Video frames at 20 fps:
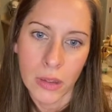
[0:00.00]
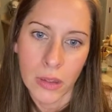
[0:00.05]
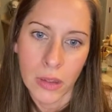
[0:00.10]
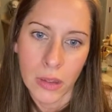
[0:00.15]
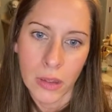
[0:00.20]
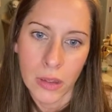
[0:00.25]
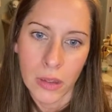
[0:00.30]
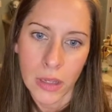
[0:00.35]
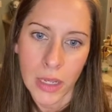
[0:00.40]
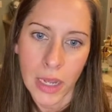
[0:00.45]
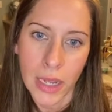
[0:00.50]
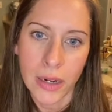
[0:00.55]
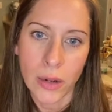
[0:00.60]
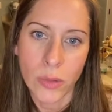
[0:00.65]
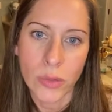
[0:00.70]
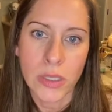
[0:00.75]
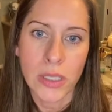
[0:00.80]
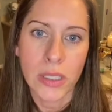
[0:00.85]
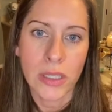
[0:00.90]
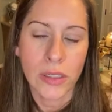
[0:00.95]
I know
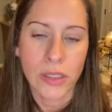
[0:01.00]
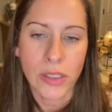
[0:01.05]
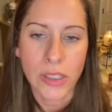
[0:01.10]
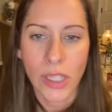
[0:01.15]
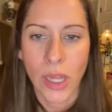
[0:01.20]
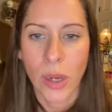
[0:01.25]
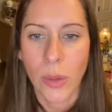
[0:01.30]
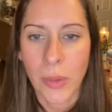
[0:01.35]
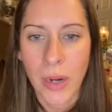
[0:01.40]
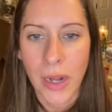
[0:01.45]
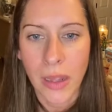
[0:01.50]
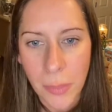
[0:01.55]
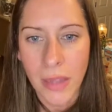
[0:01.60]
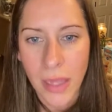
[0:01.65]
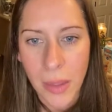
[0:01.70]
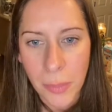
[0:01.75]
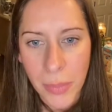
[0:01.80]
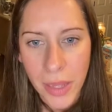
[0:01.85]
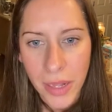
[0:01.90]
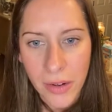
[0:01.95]
it's a little slow, but I'll get
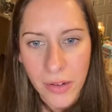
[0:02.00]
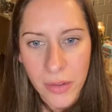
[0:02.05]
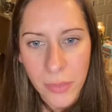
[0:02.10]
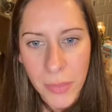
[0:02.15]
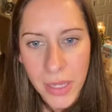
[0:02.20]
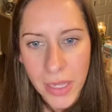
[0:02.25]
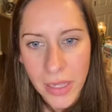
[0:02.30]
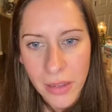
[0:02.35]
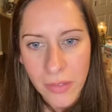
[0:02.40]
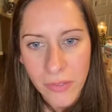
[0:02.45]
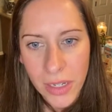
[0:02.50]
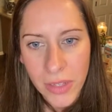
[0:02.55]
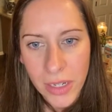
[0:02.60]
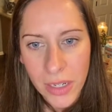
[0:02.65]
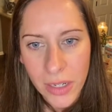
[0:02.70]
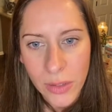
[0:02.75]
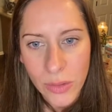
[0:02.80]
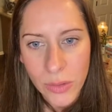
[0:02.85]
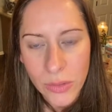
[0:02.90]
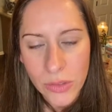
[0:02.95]
better at making
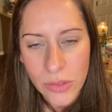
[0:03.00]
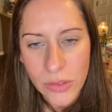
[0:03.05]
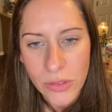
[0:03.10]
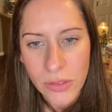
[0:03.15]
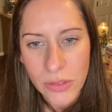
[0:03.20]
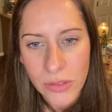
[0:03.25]
videos.